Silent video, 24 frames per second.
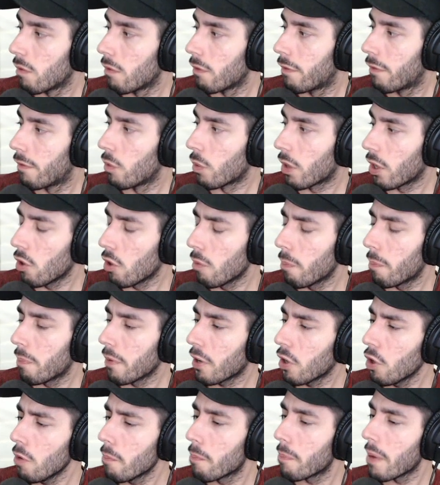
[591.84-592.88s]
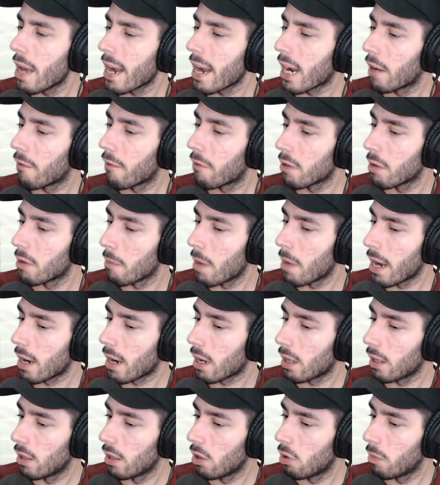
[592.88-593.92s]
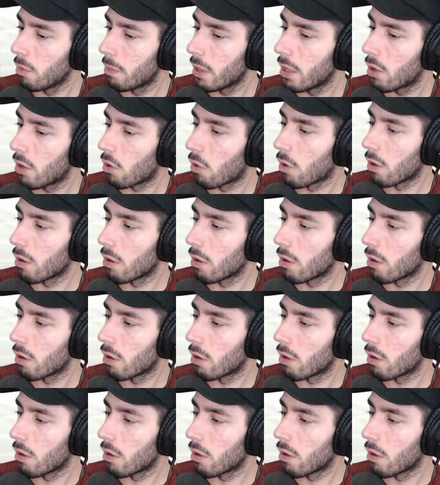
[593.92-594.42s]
can you back up from the mic a little bit? Or